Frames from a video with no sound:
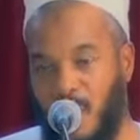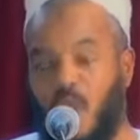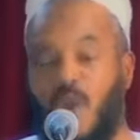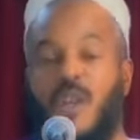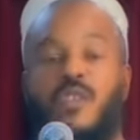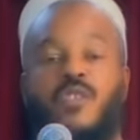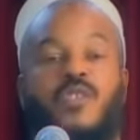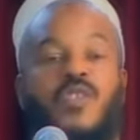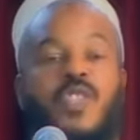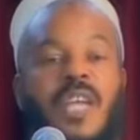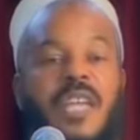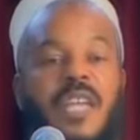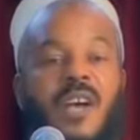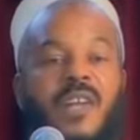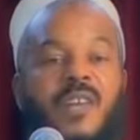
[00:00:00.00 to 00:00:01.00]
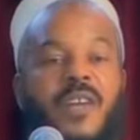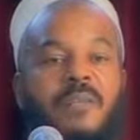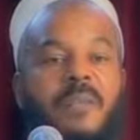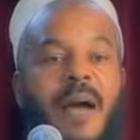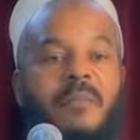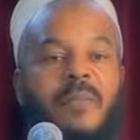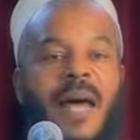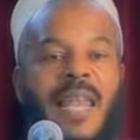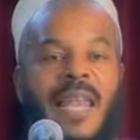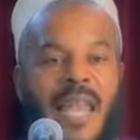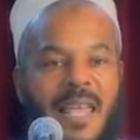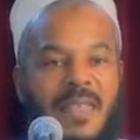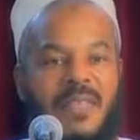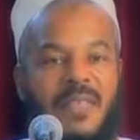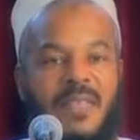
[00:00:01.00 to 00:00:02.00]
in order to study under Imam
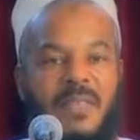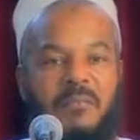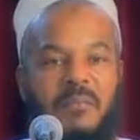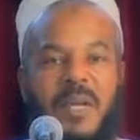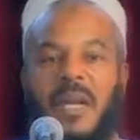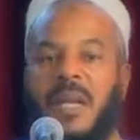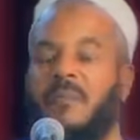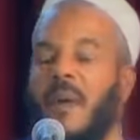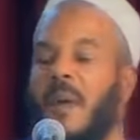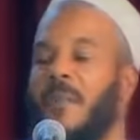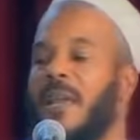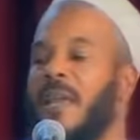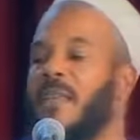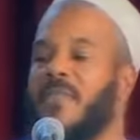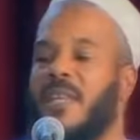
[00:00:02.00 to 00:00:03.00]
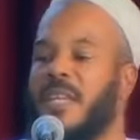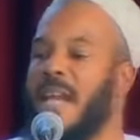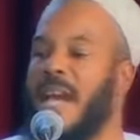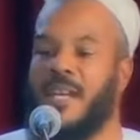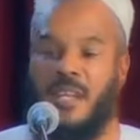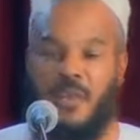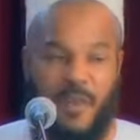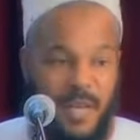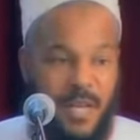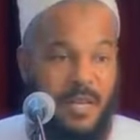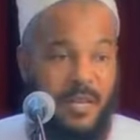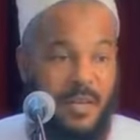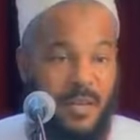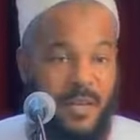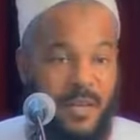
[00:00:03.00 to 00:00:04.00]
Al-Layth, but Imam Al-Layth had died
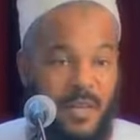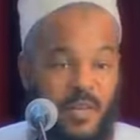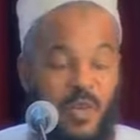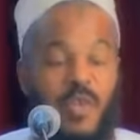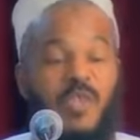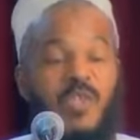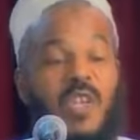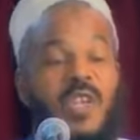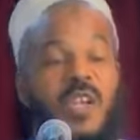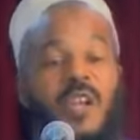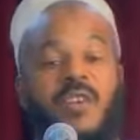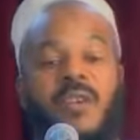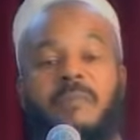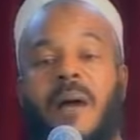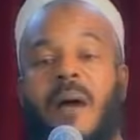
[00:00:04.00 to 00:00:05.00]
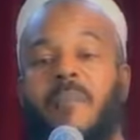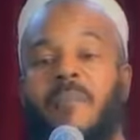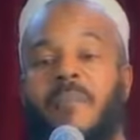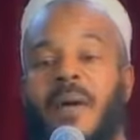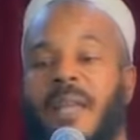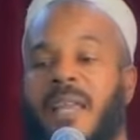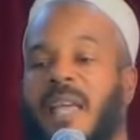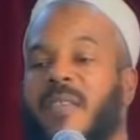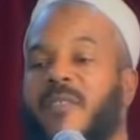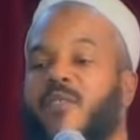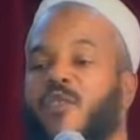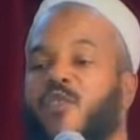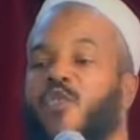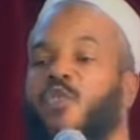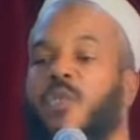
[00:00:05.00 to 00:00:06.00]
already. So he studied under Imam
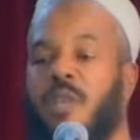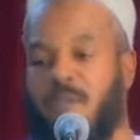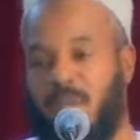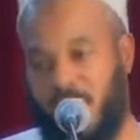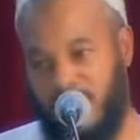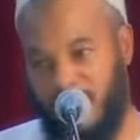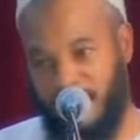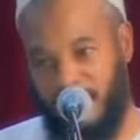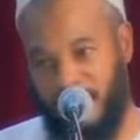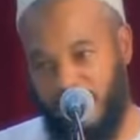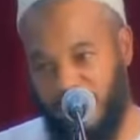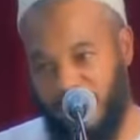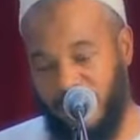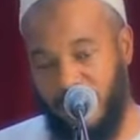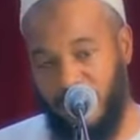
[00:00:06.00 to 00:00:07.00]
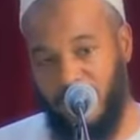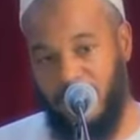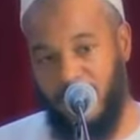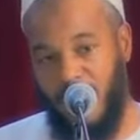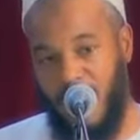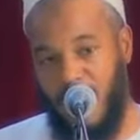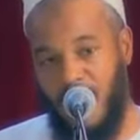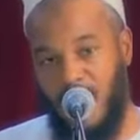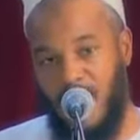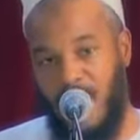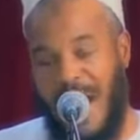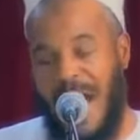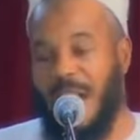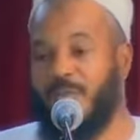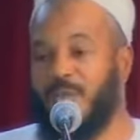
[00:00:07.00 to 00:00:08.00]
Al-Layth's students.
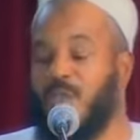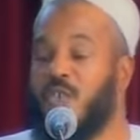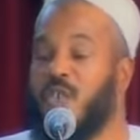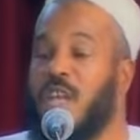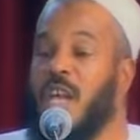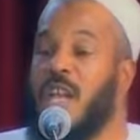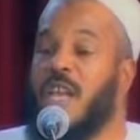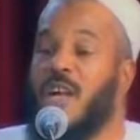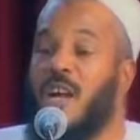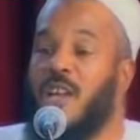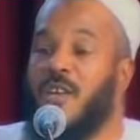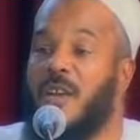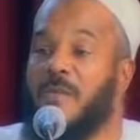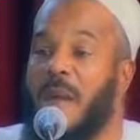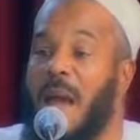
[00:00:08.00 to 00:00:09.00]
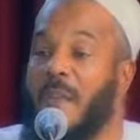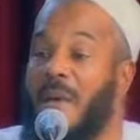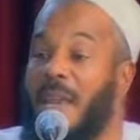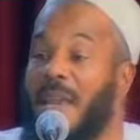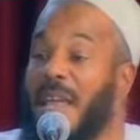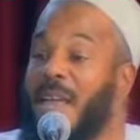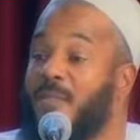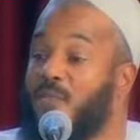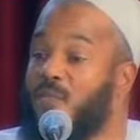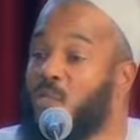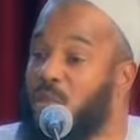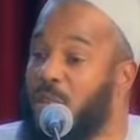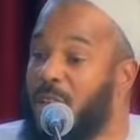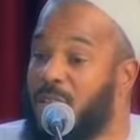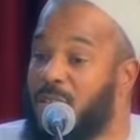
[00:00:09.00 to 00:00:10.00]
After studying under Imam Al-Layth's
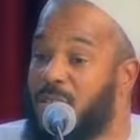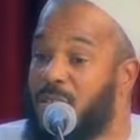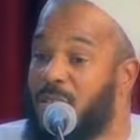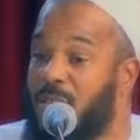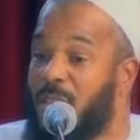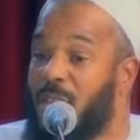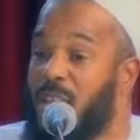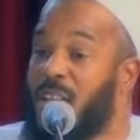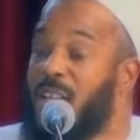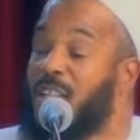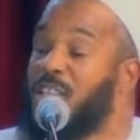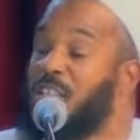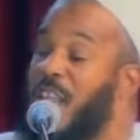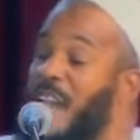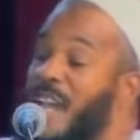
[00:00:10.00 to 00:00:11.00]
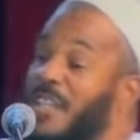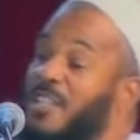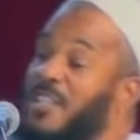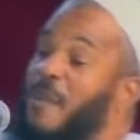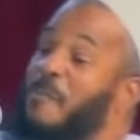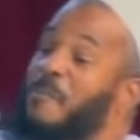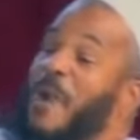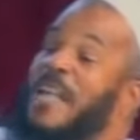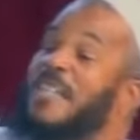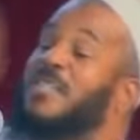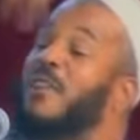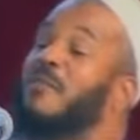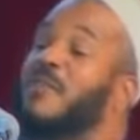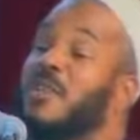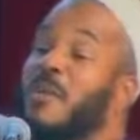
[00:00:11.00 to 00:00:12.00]
students, he changed a
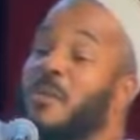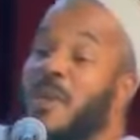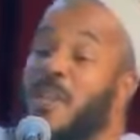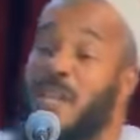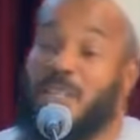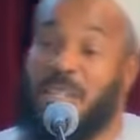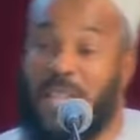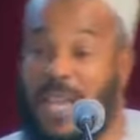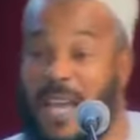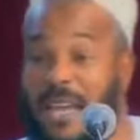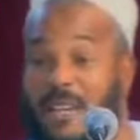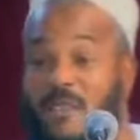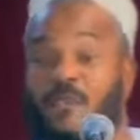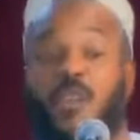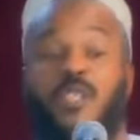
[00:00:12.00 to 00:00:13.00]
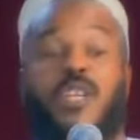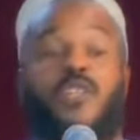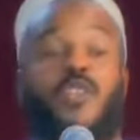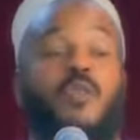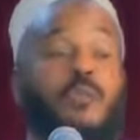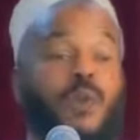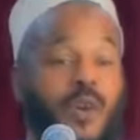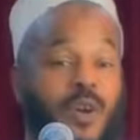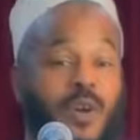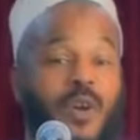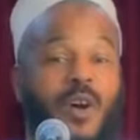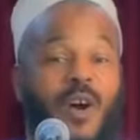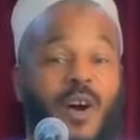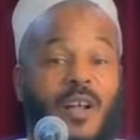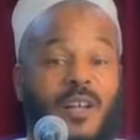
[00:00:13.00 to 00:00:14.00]
bunch of his opinions again. He wrote a new
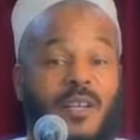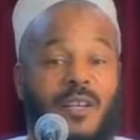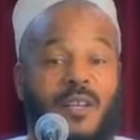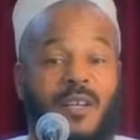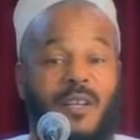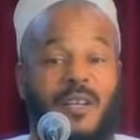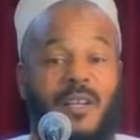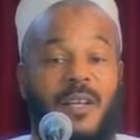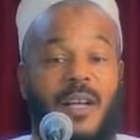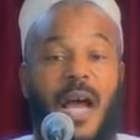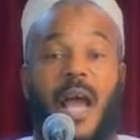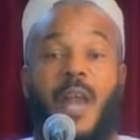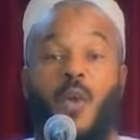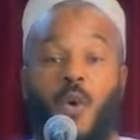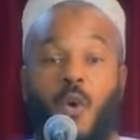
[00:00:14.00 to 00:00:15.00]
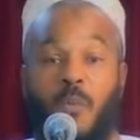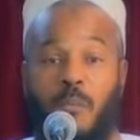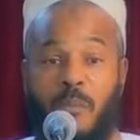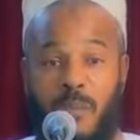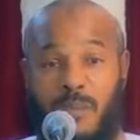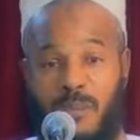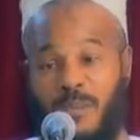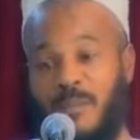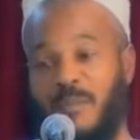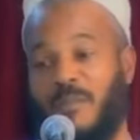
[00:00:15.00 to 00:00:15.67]
book called Al-Umm.